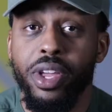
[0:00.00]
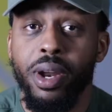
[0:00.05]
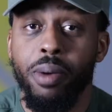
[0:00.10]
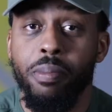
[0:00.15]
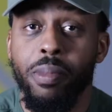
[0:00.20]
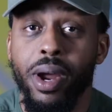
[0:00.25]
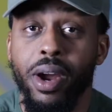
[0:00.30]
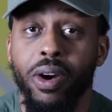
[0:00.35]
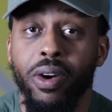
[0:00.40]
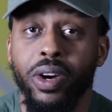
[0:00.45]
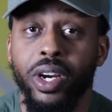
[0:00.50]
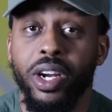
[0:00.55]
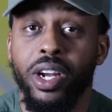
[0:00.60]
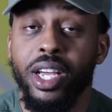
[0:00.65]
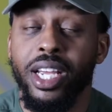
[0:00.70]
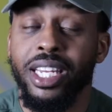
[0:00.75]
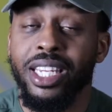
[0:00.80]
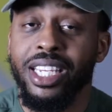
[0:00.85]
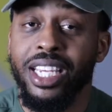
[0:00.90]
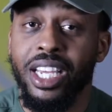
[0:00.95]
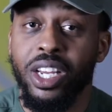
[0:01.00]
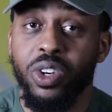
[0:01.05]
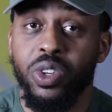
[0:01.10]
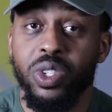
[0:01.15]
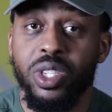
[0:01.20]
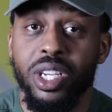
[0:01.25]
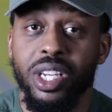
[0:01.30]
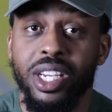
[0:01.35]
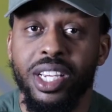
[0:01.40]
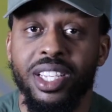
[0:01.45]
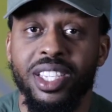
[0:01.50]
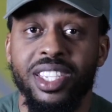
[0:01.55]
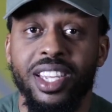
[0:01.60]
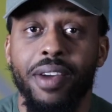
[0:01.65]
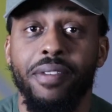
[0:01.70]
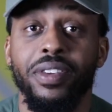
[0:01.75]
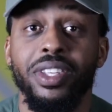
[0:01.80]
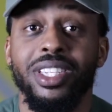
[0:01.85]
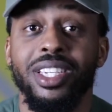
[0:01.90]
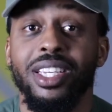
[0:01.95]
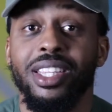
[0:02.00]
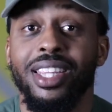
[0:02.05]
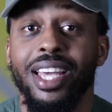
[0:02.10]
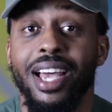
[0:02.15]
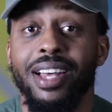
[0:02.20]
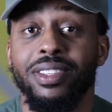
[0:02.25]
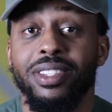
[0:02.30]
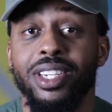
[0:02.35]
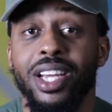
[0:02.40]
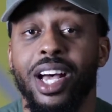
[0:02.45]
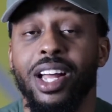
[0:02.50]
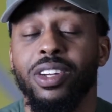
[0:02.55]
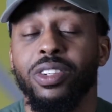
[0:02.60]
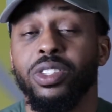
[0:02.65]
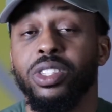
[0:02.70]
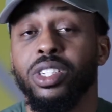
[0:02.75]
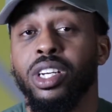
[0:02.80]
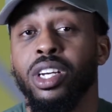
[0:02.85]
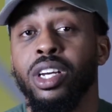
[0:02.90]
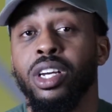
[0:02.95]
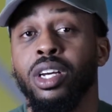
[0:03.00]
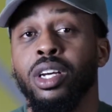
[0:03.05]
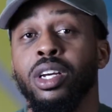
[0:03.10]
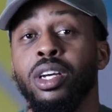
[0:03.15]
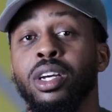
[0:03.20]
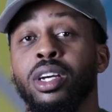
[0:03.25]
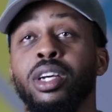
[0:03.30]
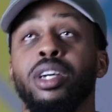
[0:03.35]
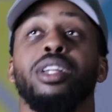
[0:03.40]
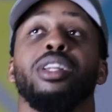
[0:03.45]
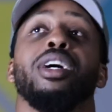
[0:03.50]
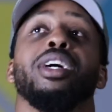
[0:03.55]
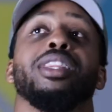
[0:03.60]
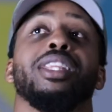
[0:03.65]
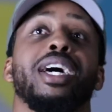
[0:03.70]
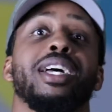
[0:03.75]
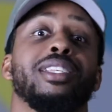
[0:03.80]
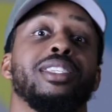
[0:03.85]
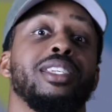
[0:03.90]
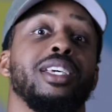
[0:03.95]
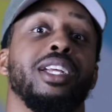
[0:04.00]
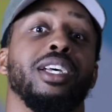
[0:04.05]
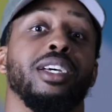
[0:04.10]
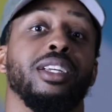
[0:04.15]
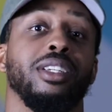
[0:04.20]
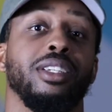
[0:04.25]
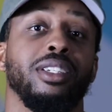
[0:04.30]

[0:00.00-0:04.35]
America in the inner city is $17,000. Let that sit in.